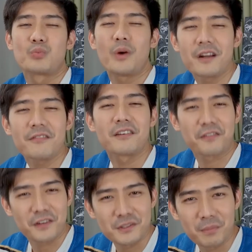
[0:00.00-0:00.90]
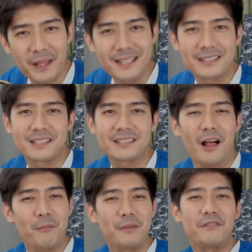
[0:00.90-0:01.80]
one of the first places
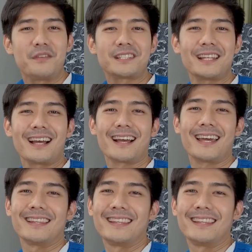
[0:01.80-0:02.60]
I'll be visiting again.